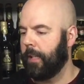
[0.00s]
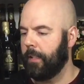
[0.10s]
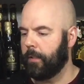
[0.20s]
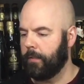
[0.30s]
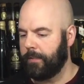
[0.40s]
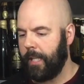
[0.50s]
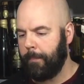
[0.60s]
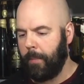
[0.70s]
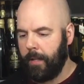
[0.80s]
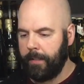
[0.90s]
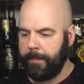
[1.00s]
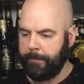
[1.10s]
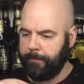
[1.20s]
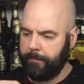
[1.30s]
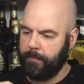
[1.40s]
Got a little tape on
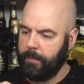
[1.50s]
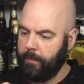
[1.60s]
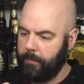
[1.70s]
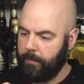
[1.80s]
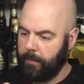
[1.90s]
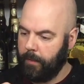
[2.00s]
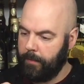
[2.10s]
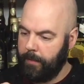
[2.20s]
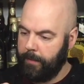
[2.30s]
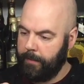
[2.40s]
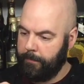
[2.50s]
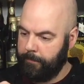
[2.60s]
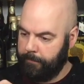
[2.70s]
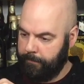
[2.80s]
it. Let's cut that.